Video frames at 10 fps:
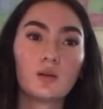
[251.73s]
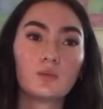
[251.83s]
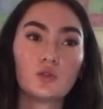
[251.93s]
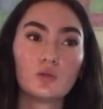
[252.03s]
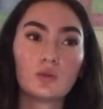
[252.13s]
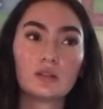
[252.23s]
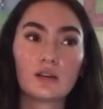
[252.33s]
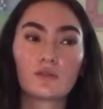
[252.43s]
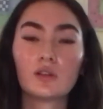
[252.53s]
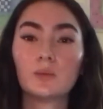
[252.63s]
You would
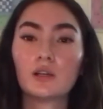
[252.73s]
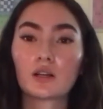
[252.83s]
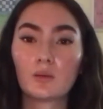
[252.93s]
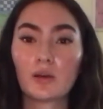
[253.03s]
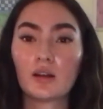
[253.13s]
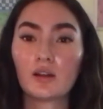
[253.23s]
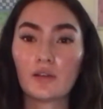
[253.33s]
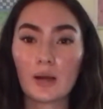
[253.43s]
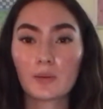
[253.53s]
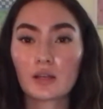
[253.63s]
definitely be a competitive
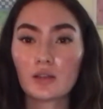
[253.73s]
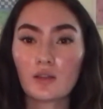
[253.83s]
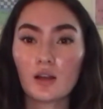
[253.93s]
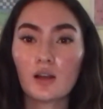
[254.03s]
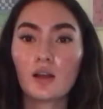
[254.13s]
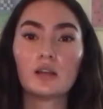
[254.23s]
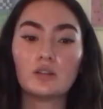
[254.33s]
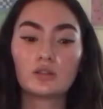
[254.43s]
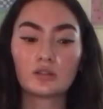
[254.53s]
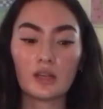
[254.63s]
applicant there. And
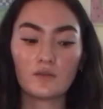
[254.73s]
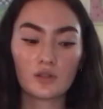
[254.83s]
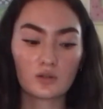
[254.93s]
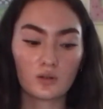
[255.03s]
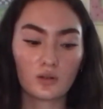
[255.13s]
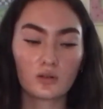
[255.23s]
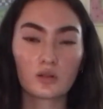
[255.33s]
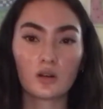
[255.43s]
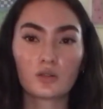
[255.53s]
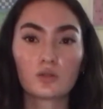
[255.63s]
your safety schools
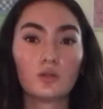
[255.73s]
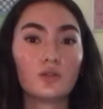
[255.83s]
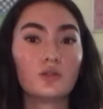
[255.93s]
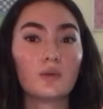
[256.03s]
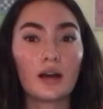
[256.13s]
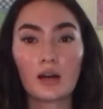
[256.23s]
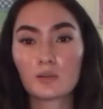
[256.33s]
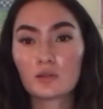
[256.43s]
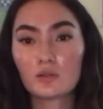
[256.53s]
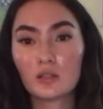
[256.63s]
are schools you
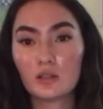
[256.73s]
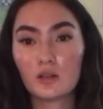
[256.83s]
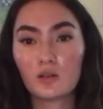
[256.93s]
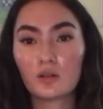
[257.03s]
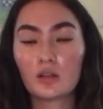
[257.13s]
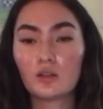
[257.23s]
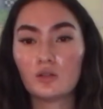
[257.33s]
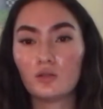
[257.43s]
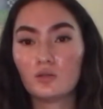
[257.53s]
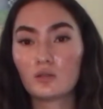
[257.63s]
absolutely know that
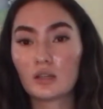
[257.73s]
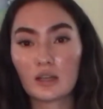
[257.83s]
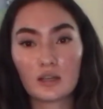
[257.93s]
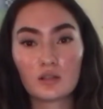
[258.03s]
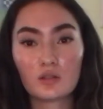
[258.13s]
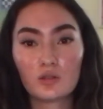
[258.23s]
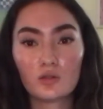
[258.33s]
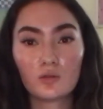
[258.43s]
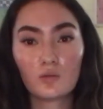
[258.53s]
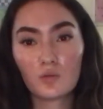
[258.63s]
you can get
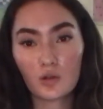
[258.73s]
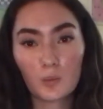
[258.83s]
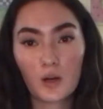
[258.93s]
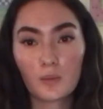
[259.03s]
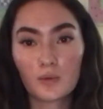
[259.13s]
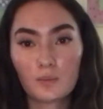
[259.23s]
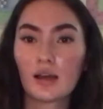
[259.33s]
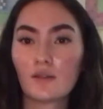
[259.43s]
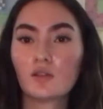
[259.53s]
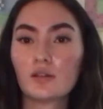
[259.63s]
into no problem.
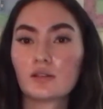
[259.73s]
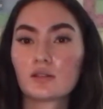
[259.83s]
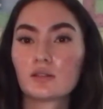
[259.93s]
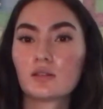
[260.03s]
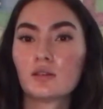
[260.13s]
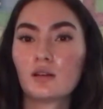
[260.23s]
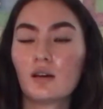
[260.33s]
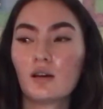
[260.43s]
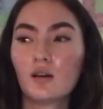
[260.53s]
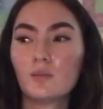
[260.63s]
Have a list
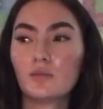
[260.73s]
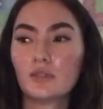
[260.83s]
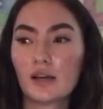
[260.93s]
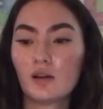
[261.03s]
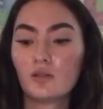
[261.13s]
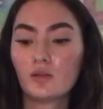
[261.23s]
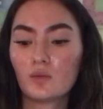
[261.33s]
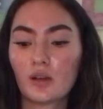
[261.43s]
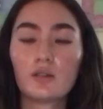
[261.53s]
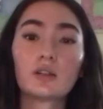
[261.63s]
down and
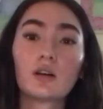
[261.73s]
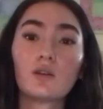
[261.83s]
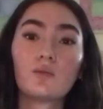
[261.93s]
ready to go.